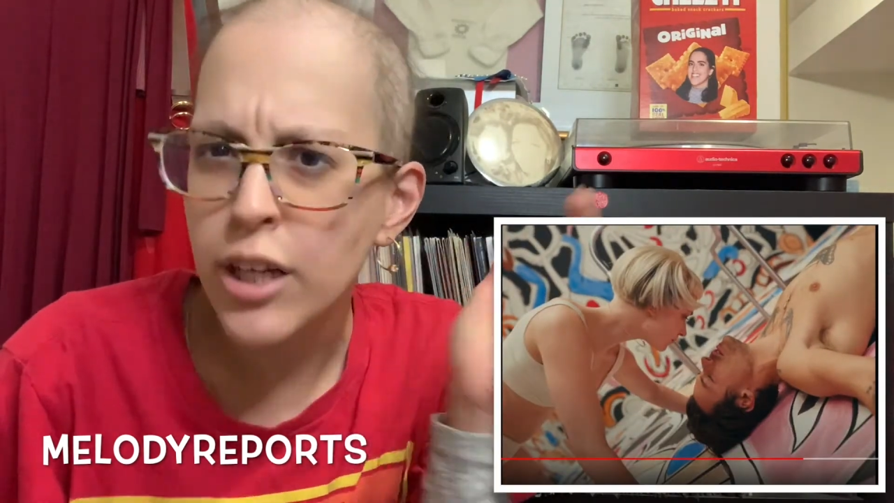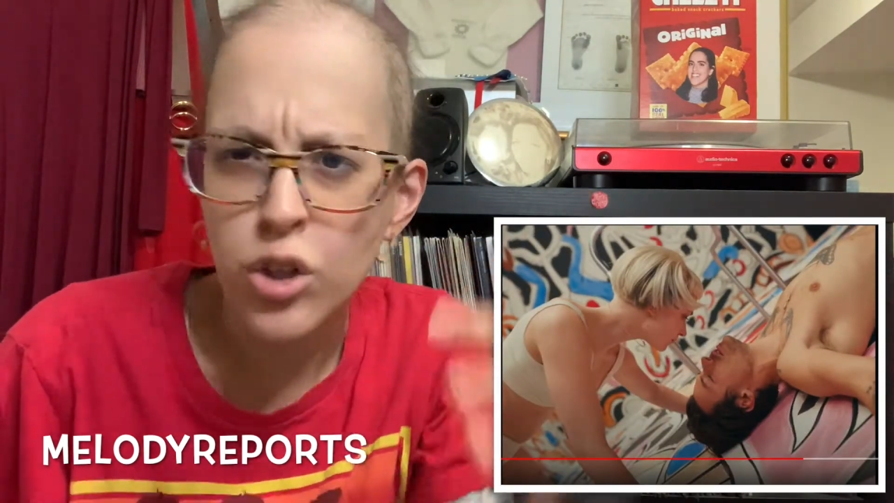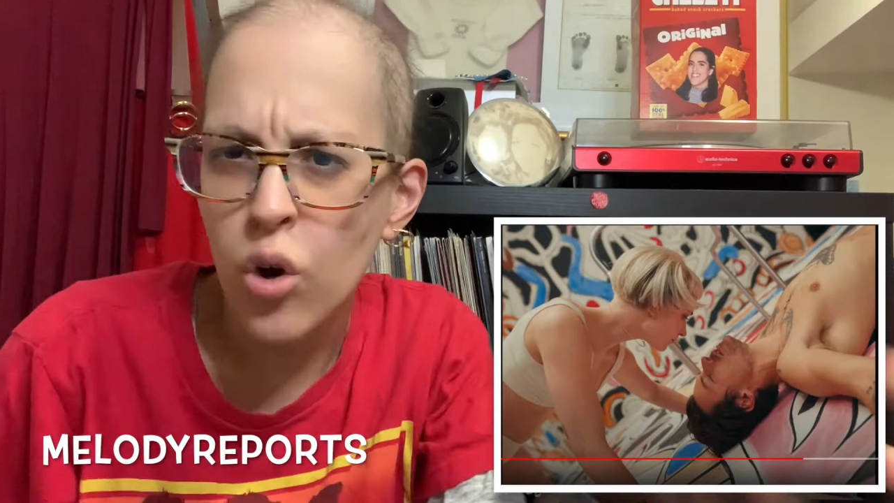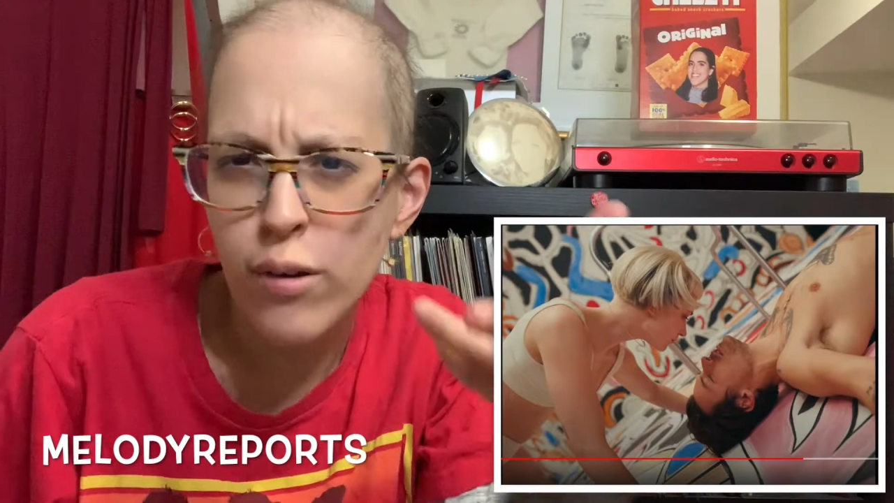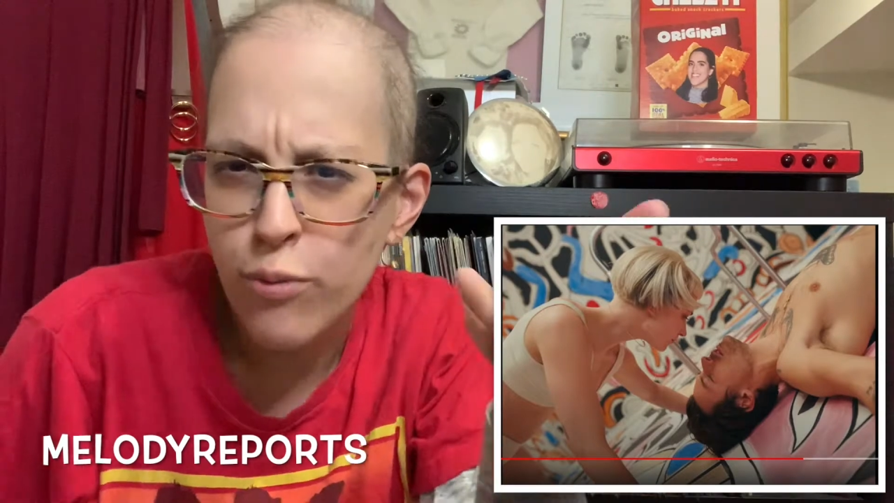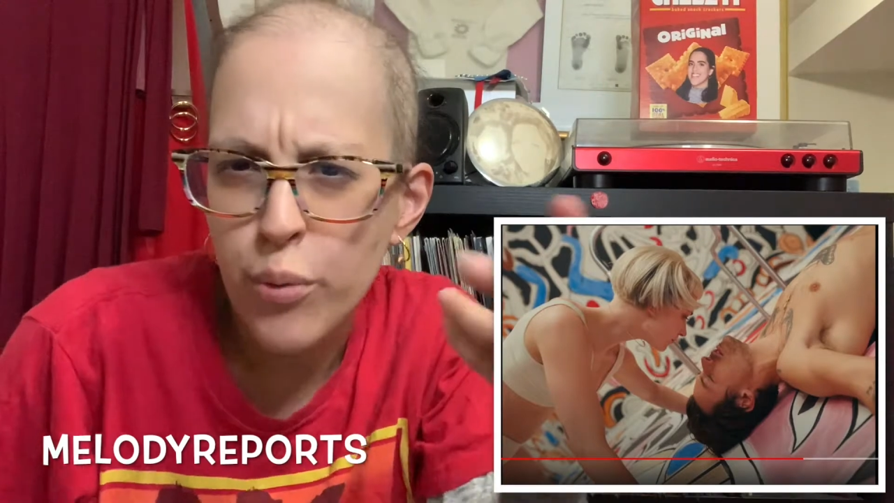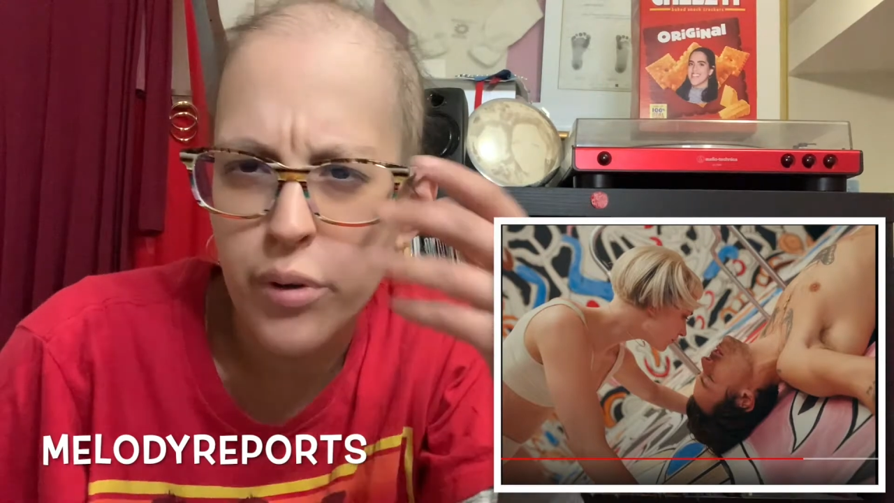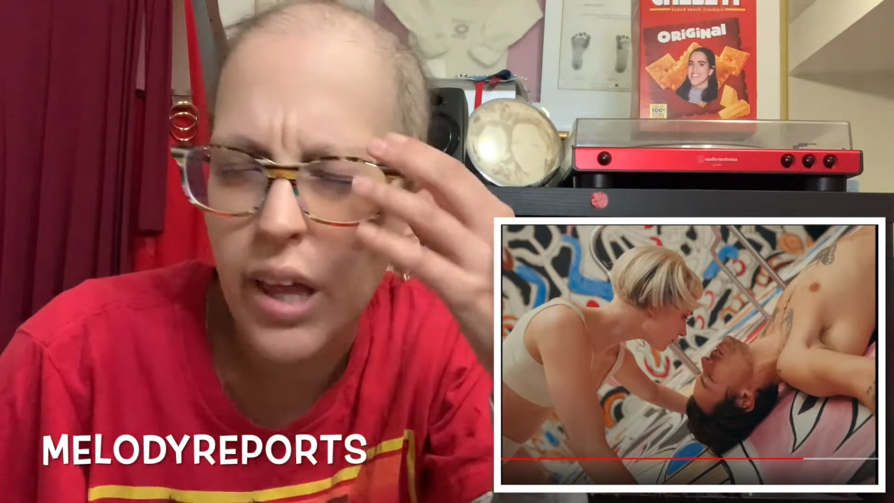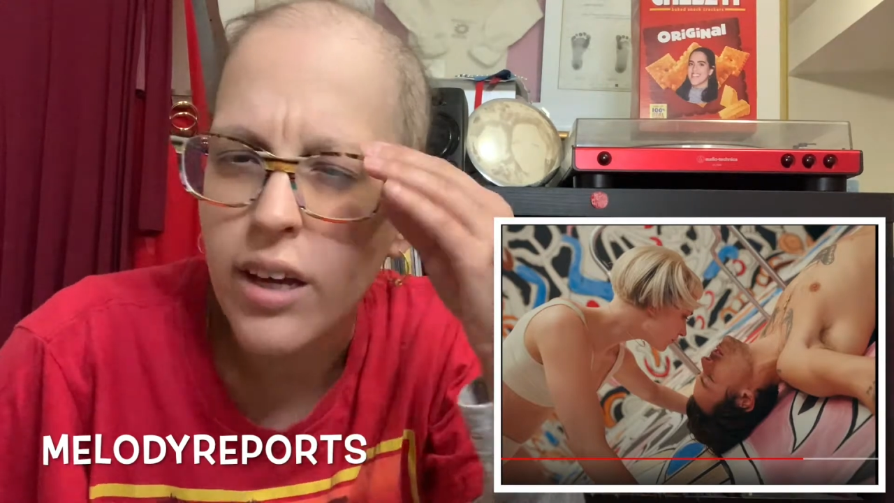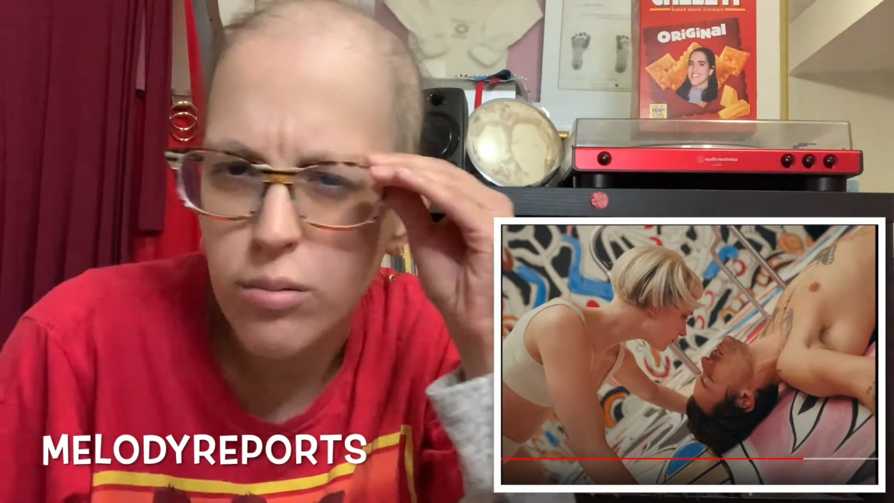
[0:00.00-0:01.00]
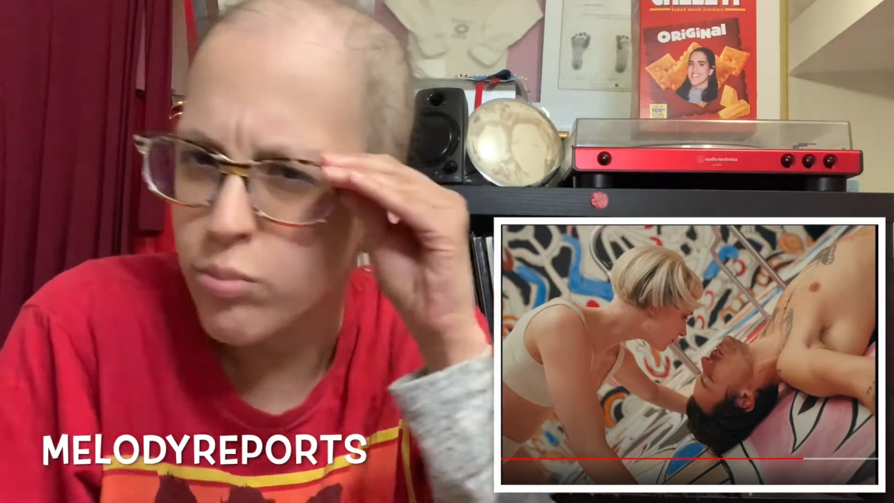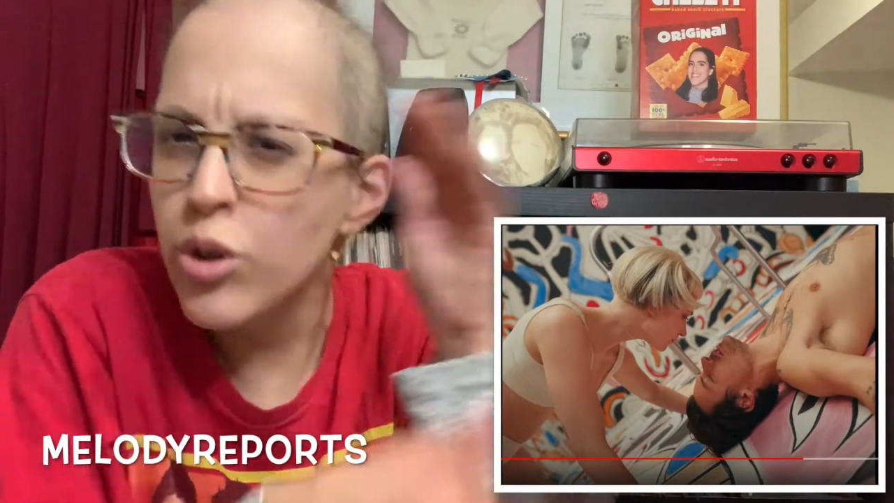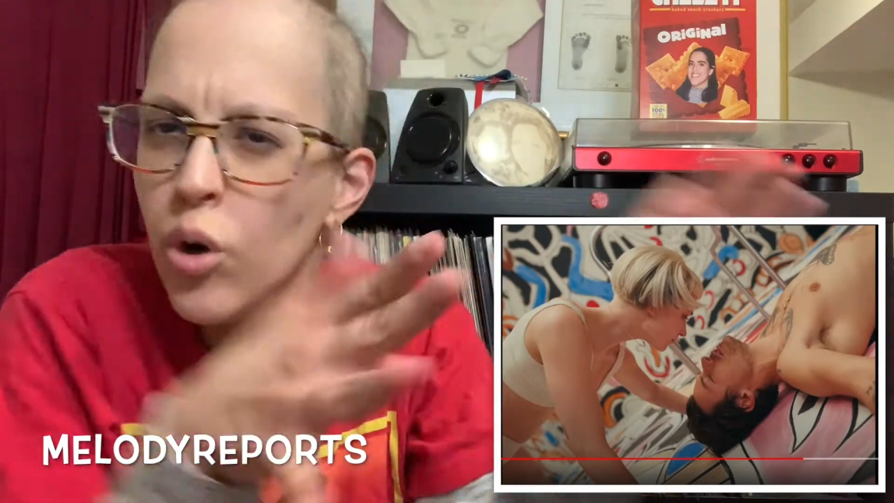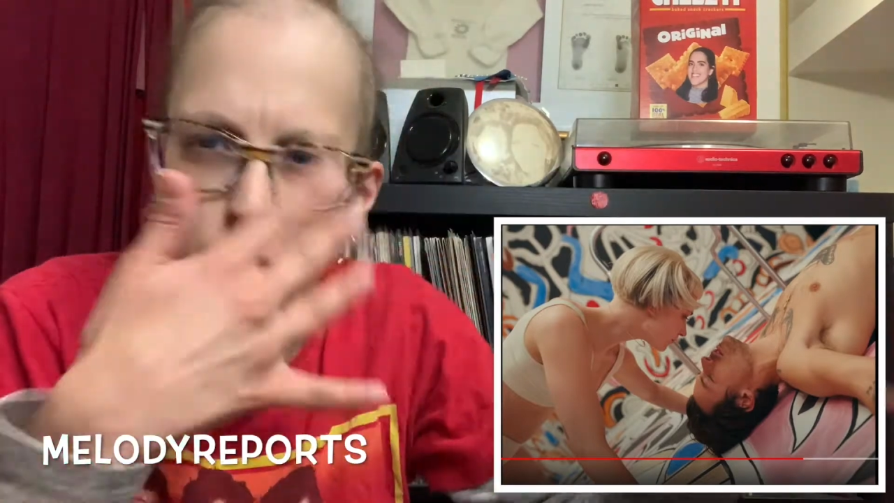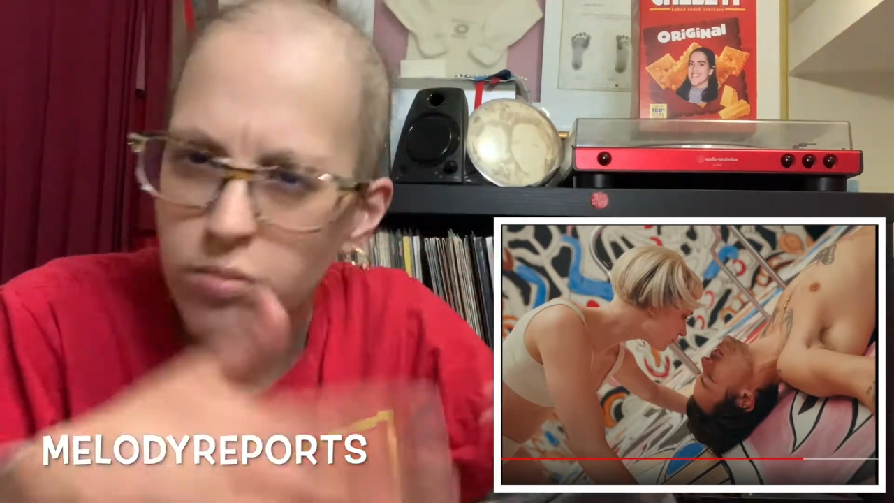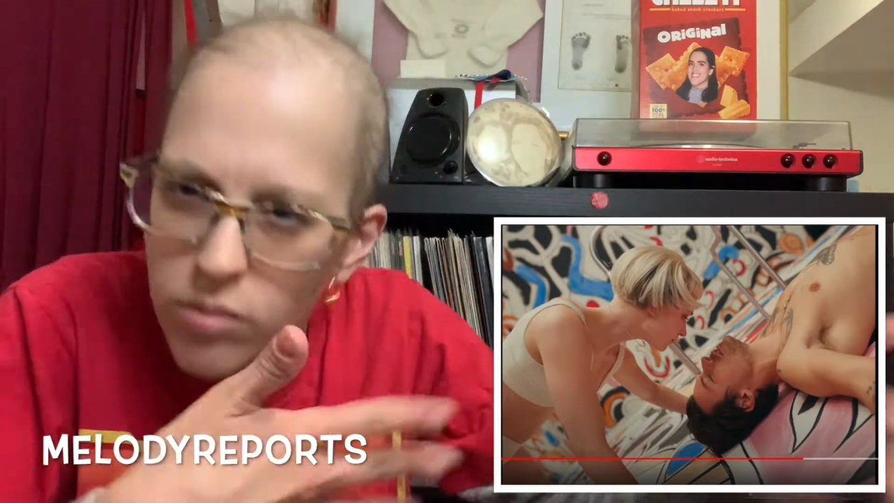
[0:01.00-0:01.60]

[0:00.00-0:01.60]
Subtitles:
you know, if we were, like, you know,